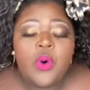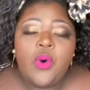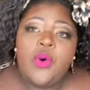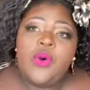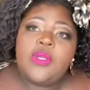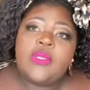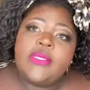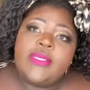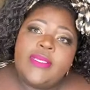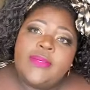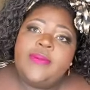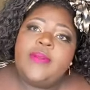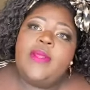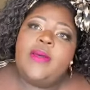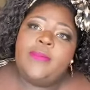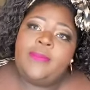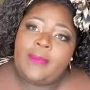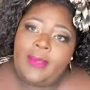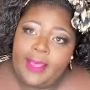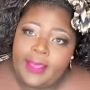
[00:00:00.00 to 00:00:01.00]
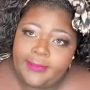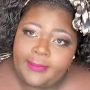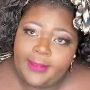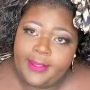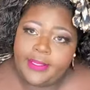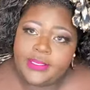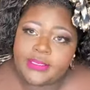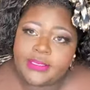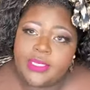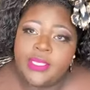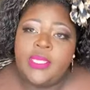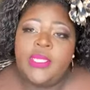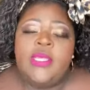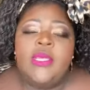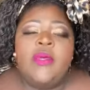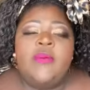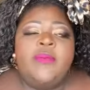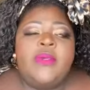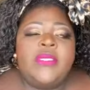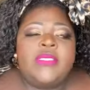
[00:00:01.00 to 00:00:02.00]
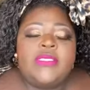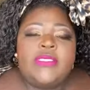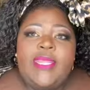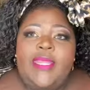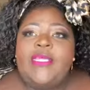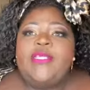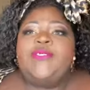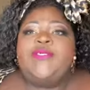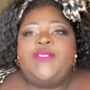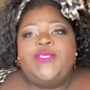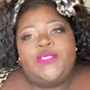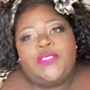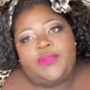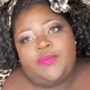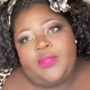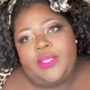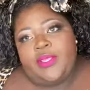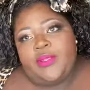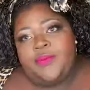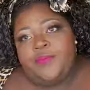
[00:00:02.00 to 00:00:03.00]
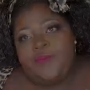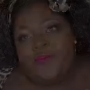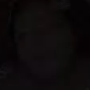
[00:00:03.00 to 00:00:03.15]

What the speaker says: or even a 5X because that's just me.